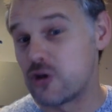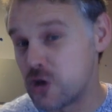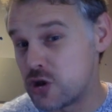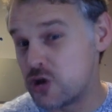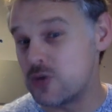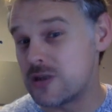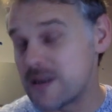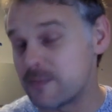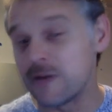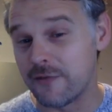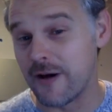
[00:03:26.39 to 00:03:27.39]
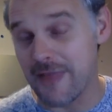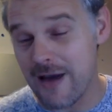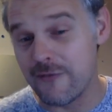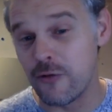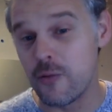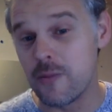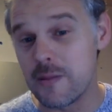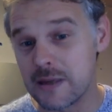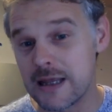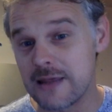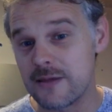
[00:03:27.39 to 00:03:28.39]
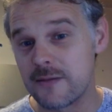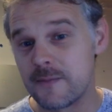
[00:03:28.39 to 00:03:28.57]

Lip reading: Could you simplify that for me, please?